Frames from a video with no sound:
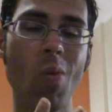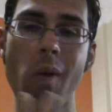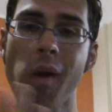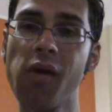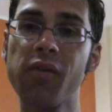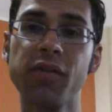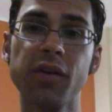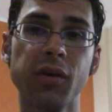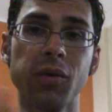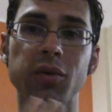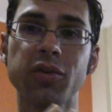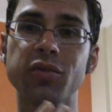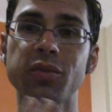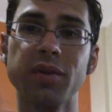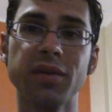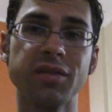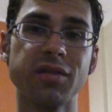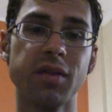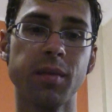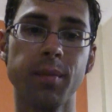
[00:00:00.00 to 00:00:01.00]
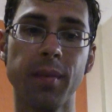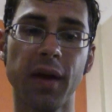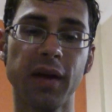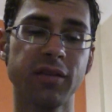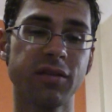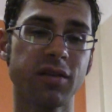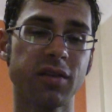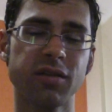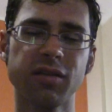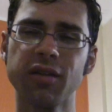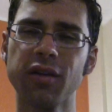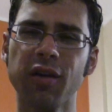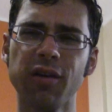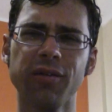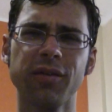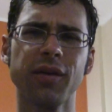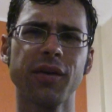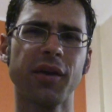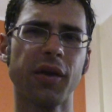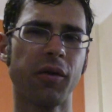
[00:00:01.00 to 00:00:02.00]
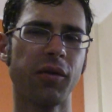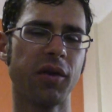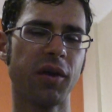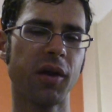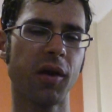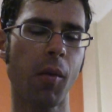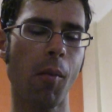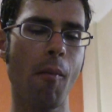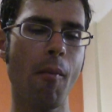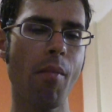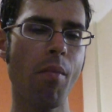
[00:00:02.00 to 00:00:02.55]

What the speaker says: of like which one's the best, because they're all very unique.